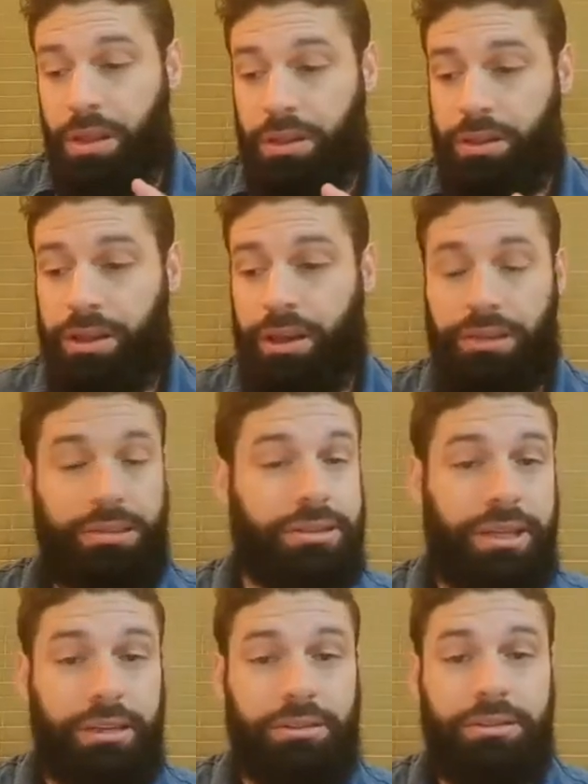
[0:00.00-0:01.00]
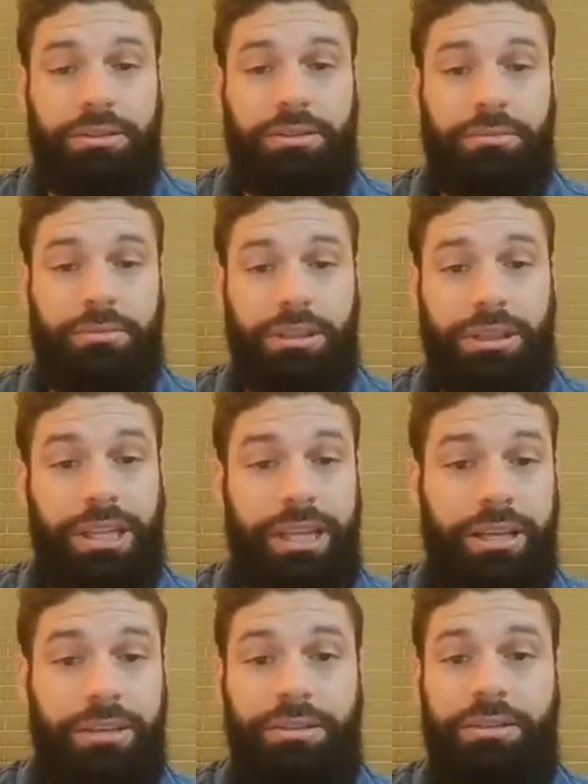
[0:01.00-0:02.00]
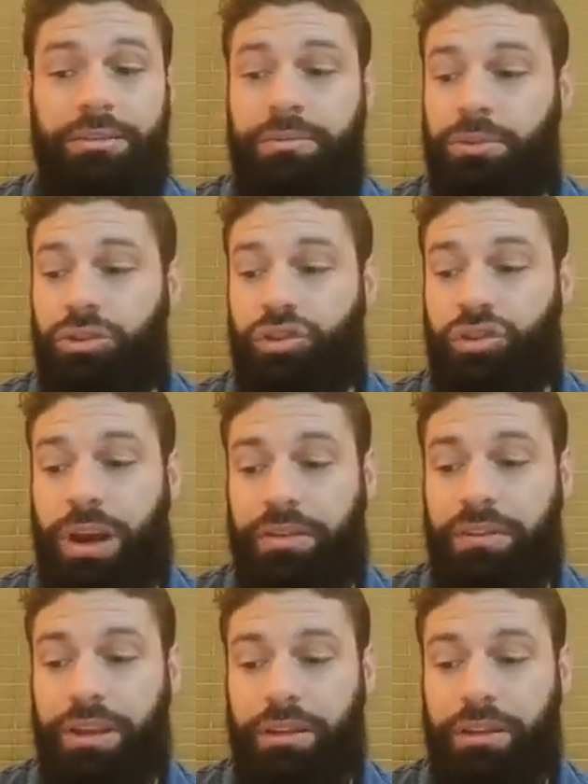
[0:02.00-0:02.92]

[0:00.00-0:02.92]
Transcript: they are sales, leads, traffic,